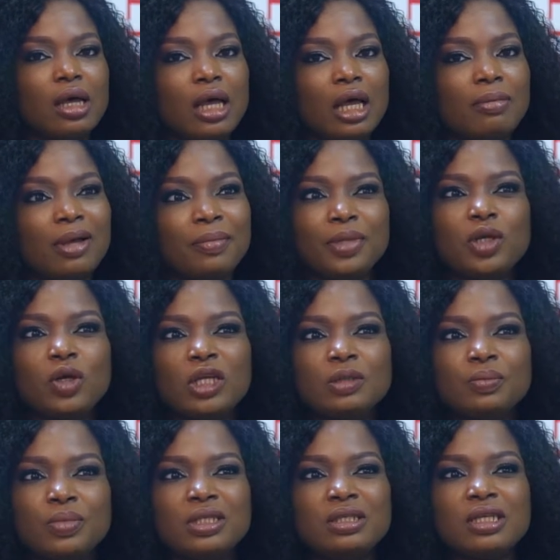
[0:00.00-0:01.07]
Um, and because
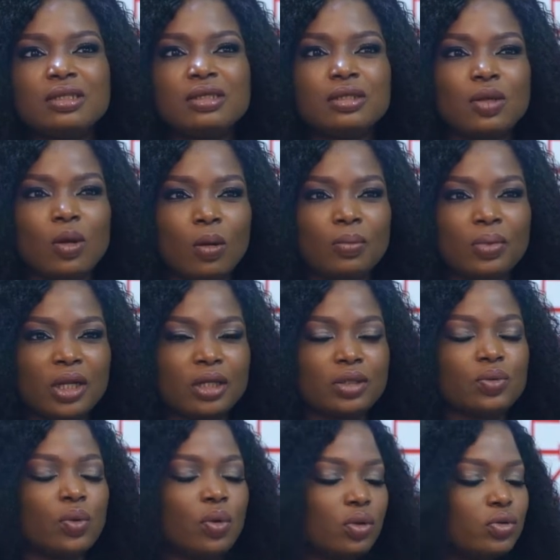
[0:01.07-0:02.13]
business is
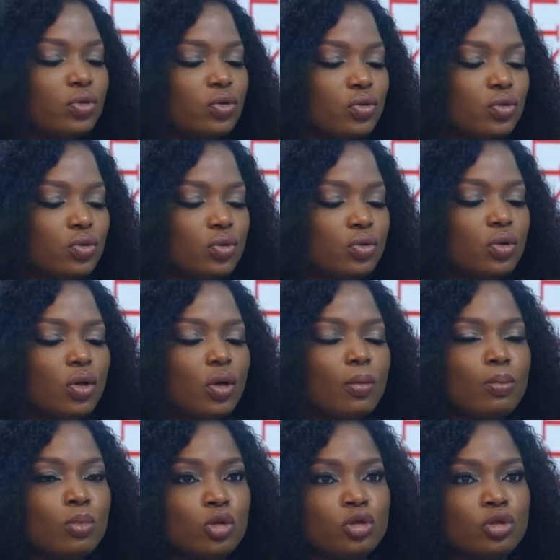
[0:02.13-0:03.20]
complex one, too,
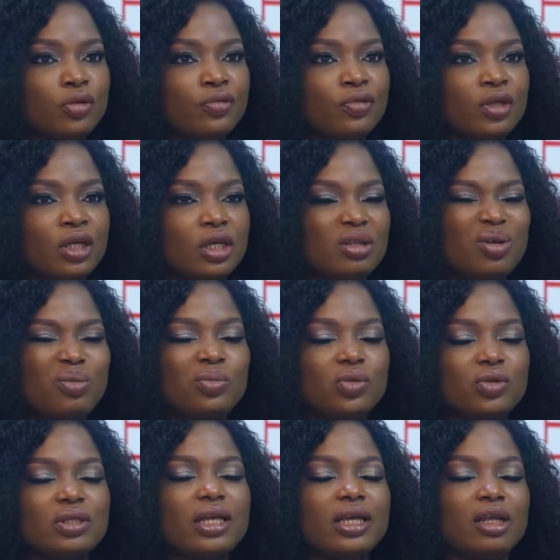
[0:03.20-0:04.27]
most of the, not
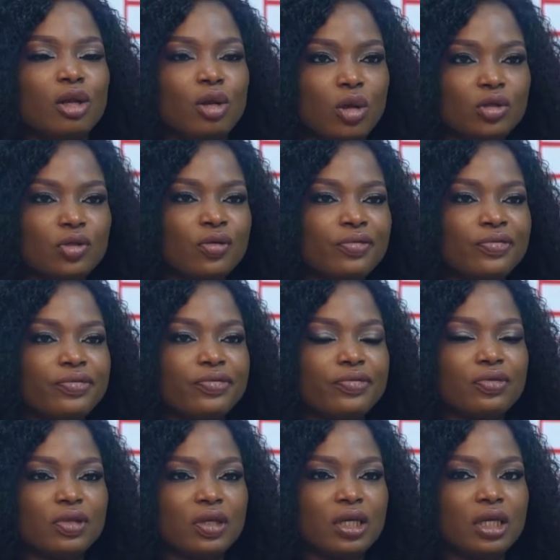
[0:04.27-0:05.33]
most, like a lot of
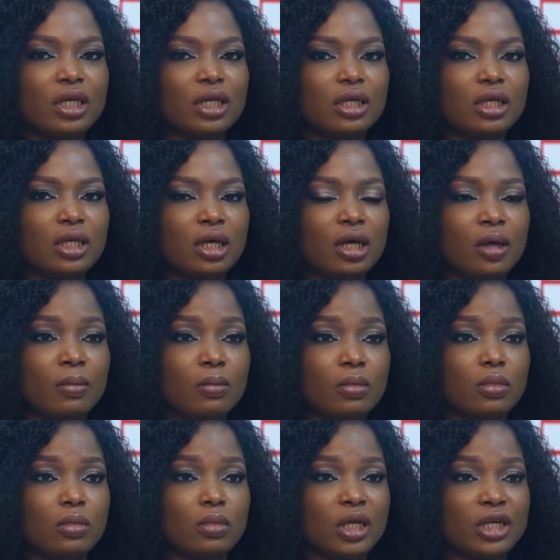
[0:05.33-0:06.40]
the um,
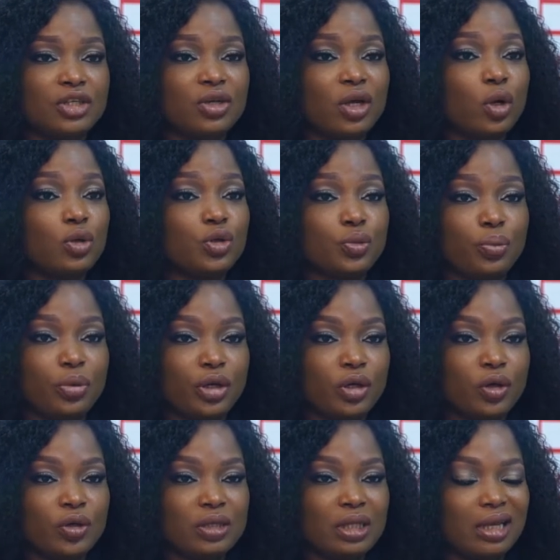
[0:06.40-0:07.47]
Nigerian
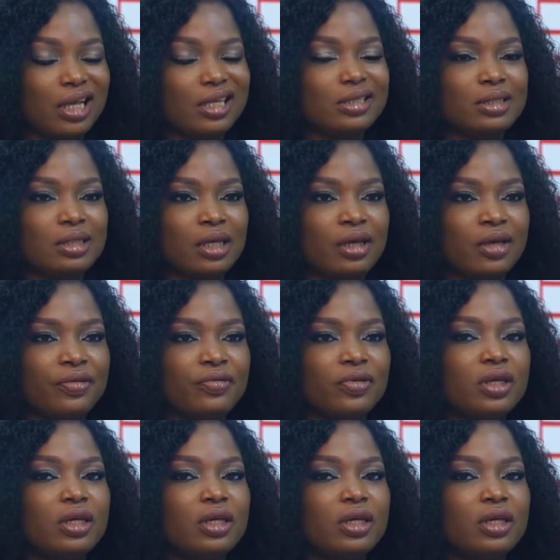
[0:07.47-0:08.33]
entrepreneurs that I serve,